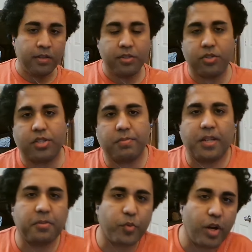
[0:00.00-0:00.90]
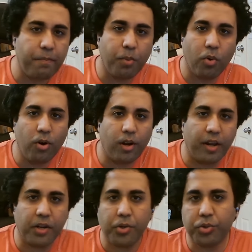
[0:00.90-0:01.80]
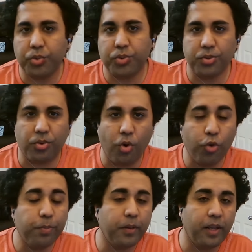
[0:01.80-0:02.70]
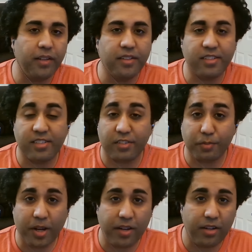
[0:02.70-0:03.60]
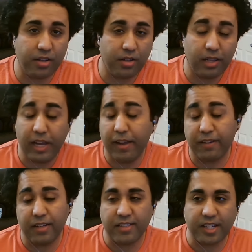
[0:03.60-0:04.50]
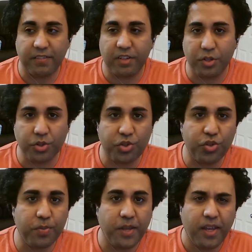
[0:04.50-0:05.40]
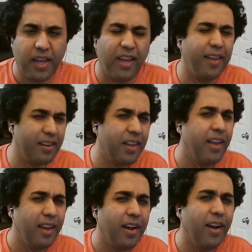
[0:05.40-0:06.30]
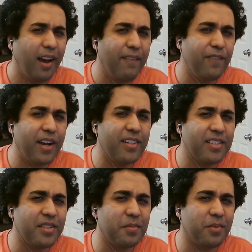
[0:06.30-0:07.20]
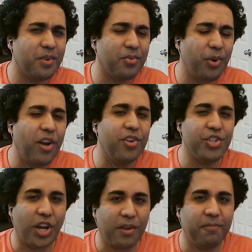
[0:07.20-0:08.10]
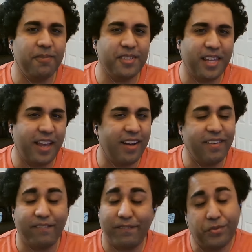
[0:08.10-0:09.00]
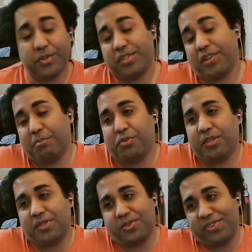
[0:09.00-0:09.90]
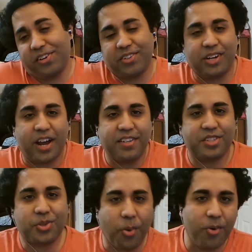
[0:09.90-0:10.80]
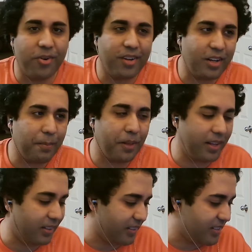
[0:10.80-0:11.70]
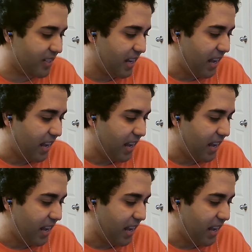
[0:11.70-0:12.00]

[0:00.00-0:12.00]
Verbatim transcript: So sometimes when I'm bored, I go through old playlists of mine and that got saved in YouTube, and I find some rare gems that for some reason or another I stored in a playlist.